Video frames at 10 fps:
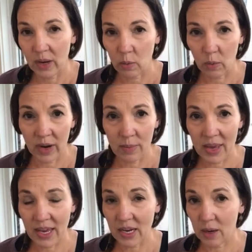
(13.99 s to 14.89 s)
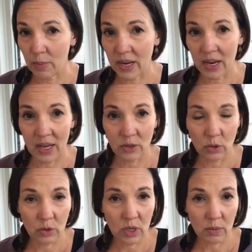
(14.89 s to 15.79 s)
what I'm making on Monday,
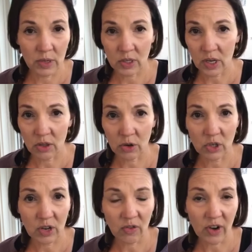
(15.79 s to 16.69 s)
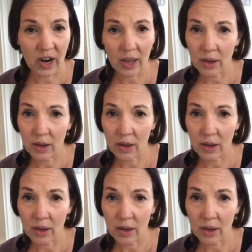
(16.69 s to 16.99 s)
Tuesday, Wednesday, Thursday, Friday,